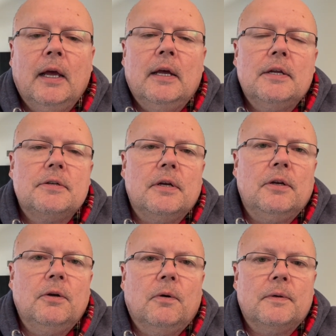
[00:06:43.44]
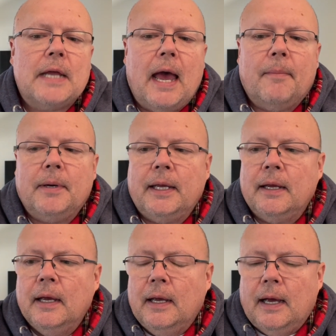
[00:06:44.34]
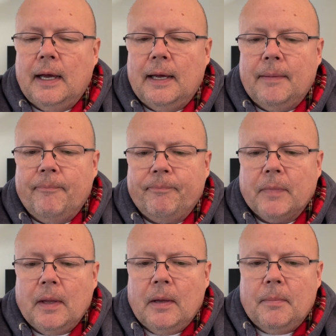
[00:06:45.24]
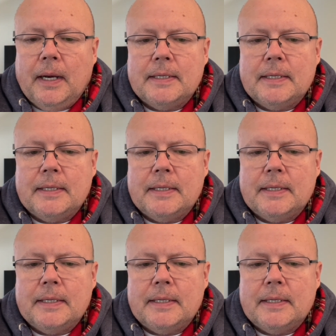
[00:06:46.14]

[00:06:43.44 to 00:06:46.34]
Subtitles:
so you knew what was happening. But